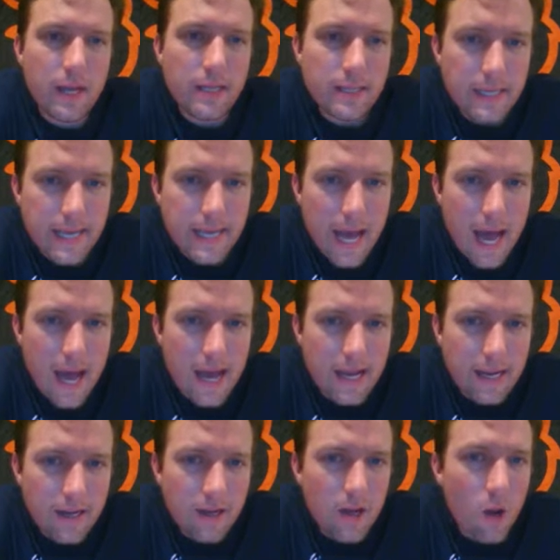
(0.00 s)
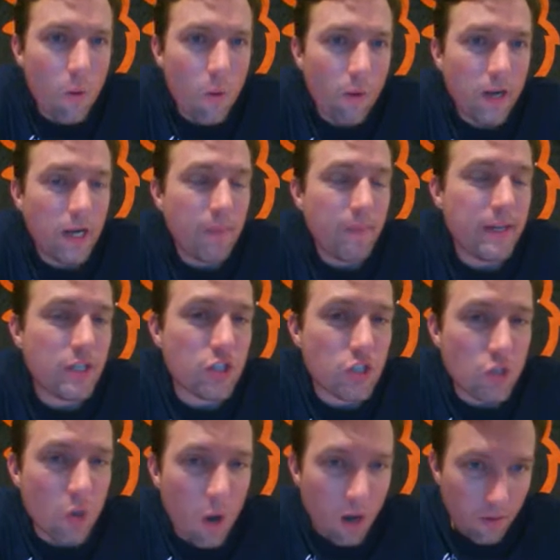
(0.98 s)
Today, we're going to be
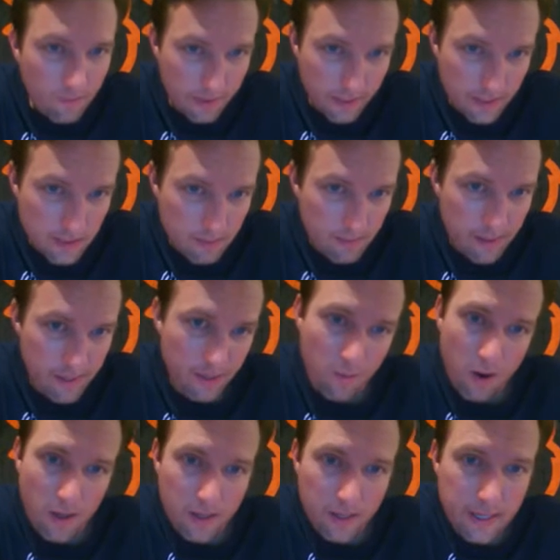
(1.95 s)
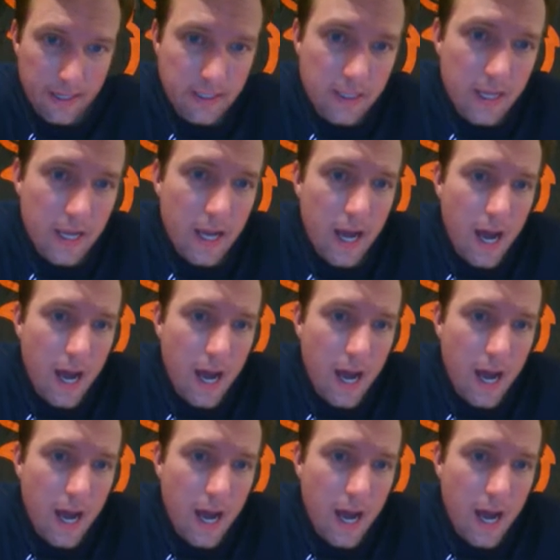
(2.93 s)
solving some inequalities